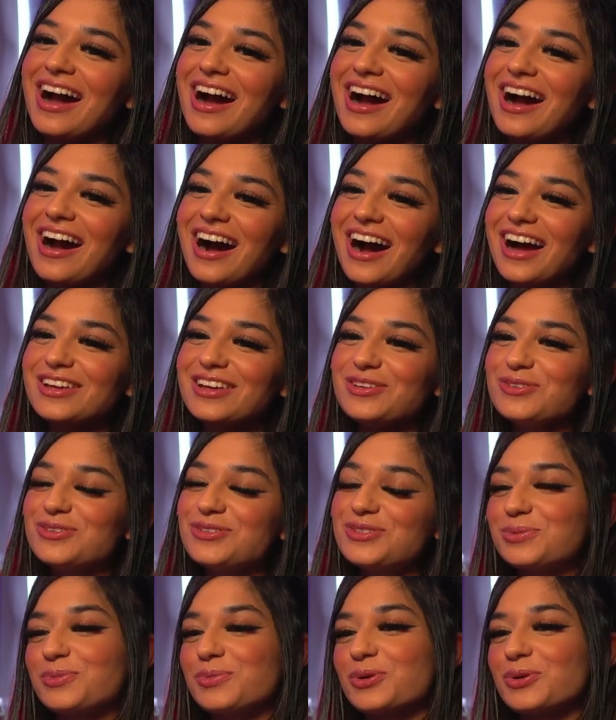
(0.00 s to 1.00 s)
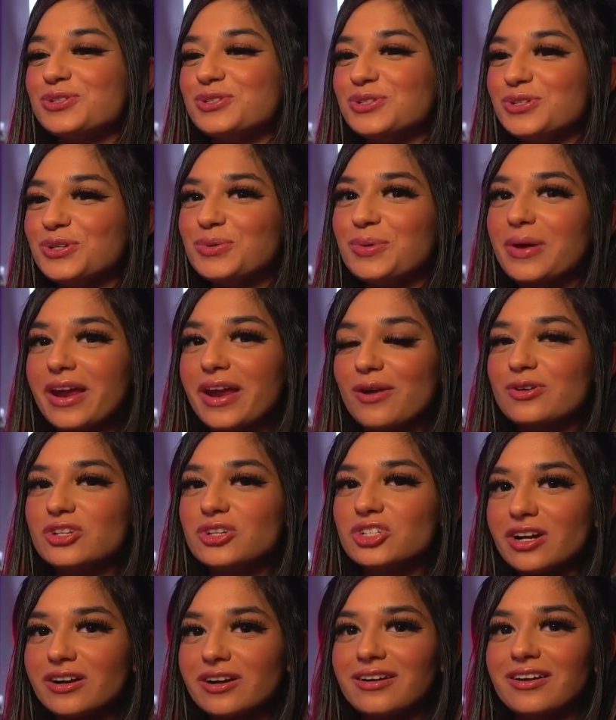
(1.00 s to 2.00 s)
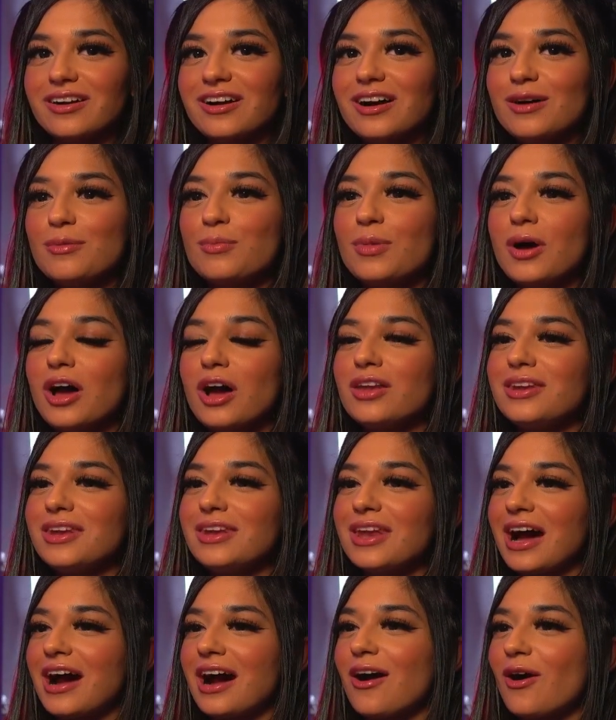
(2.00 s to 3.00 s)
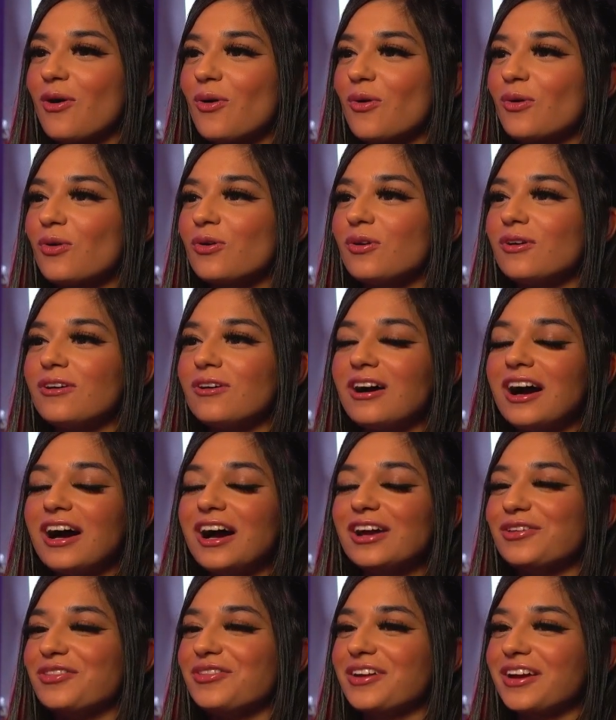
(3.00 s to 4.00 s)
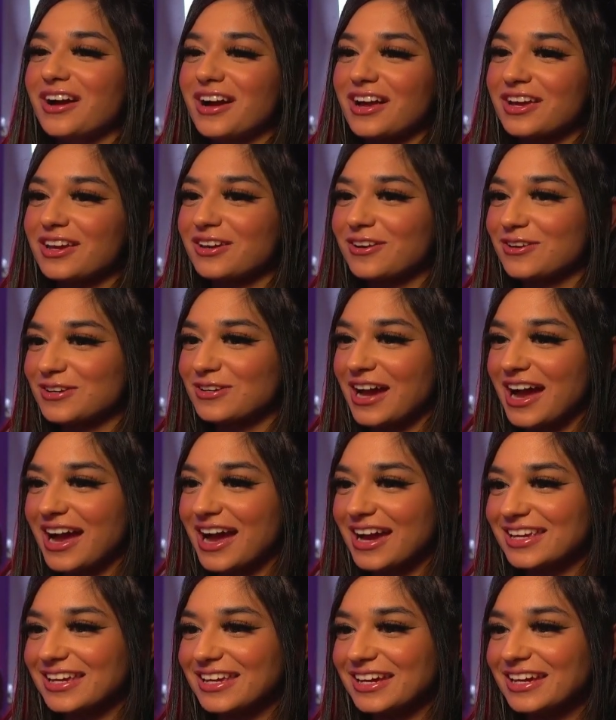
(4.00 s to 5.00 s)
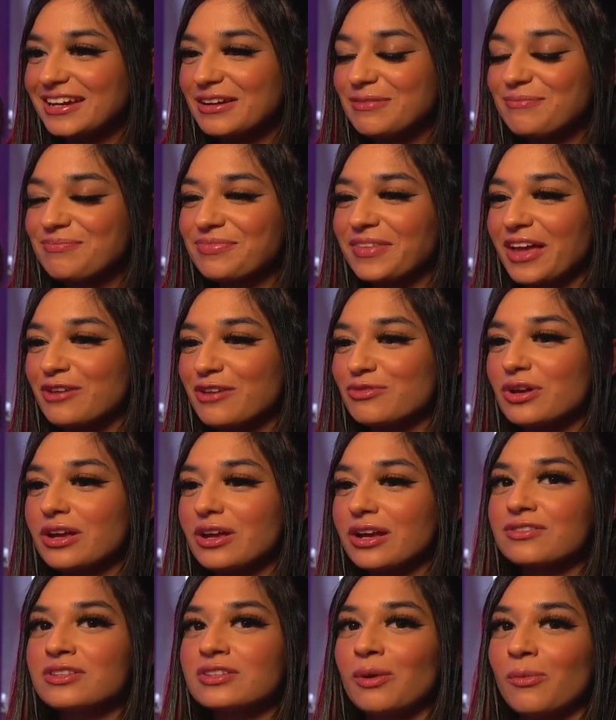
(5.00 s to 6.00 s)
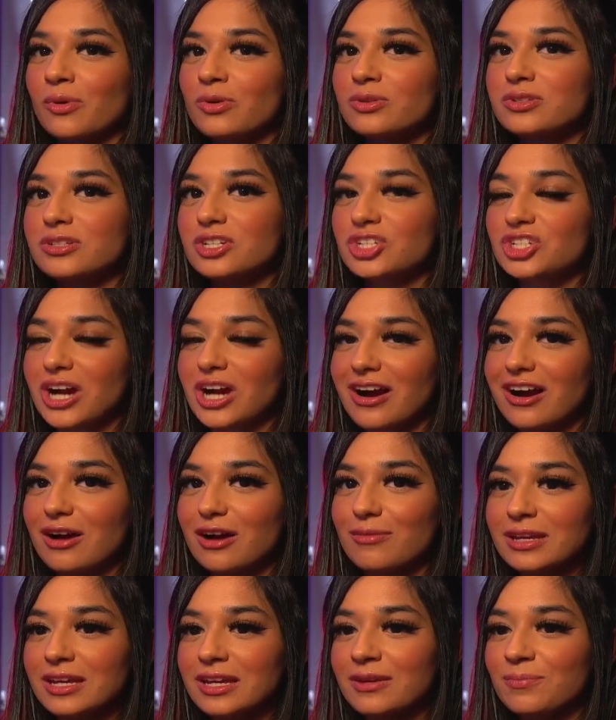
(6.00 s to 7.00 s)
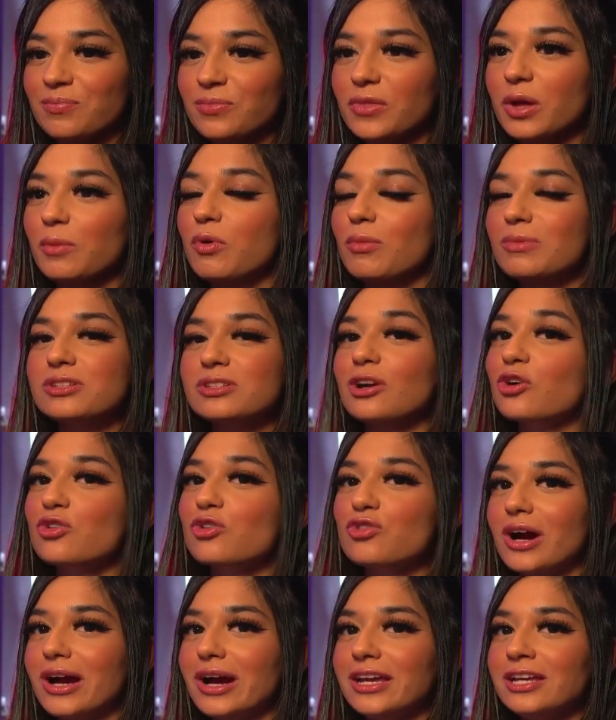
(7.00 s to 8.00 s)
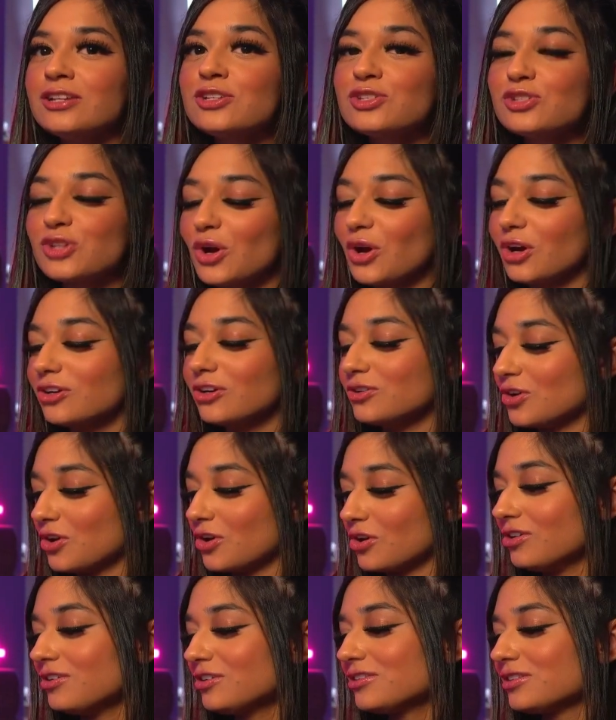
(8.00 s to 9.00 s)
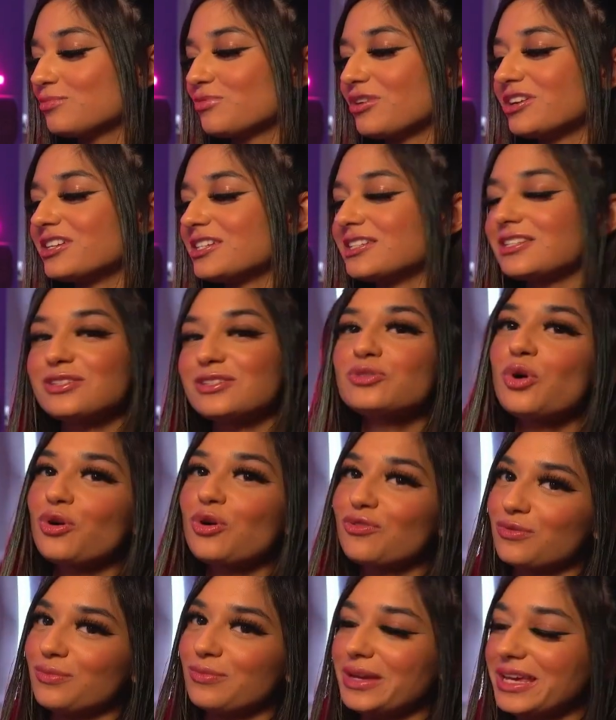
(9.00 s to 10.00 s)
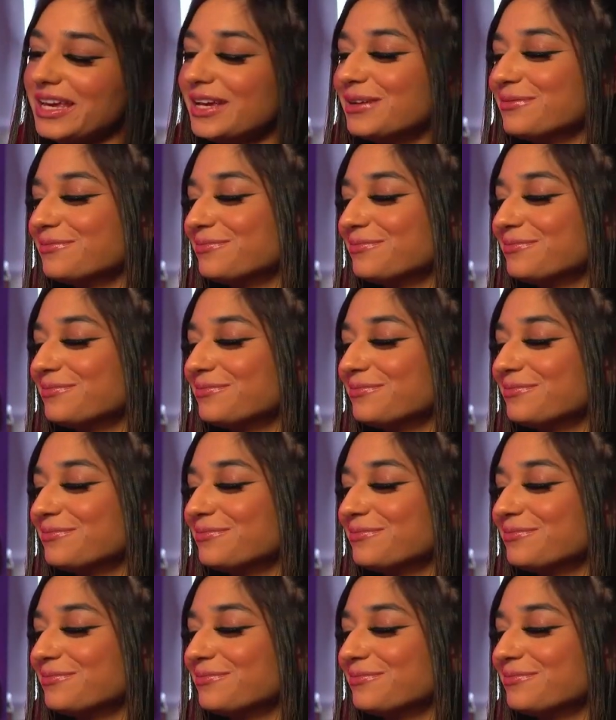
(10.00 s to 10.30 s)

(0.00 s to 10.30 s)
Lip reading: I used to want to when I was younger, but now I don't think I could hack it. I feel like if someone was to shout at me, I'd probably start crying. So no, The Apprentice is not for me.